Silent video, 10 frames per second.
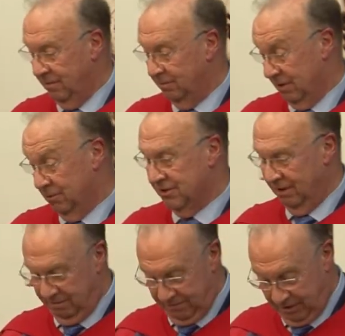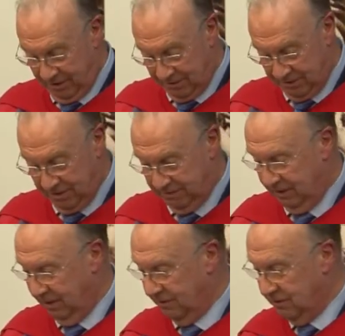but also very close to the
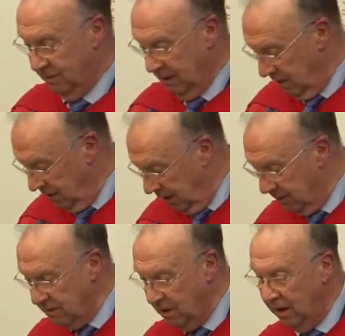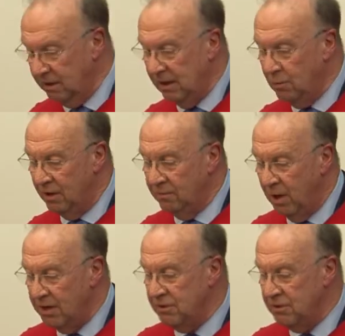vineyards. And then hardly one of my